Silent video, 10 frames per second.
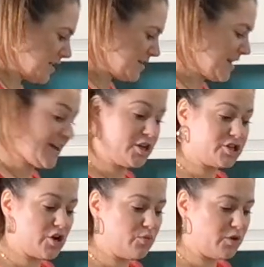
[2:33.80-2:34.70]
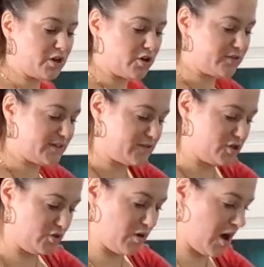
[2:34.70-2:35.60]
Now, you don't want to cook this
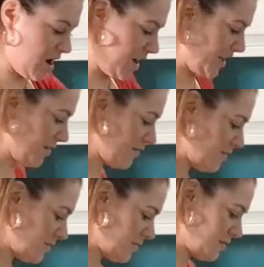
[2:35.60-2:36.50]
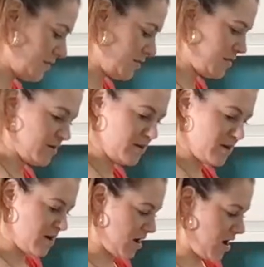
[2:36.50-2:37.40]
too high.
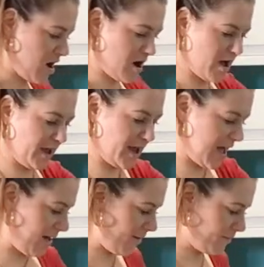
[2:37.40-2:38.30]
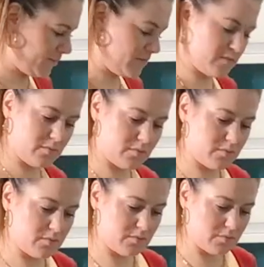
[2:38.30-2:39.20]
I am
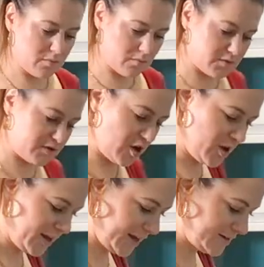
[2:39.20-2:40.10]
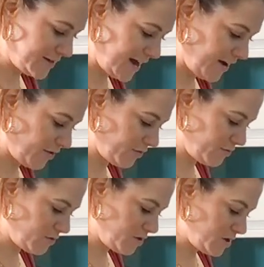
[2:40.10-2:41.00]
turning it
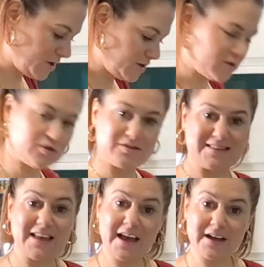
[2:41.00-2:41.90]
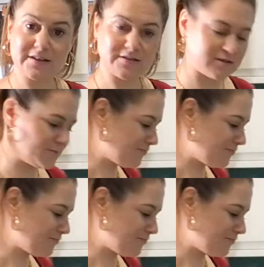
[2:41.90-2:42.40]
down to a 6.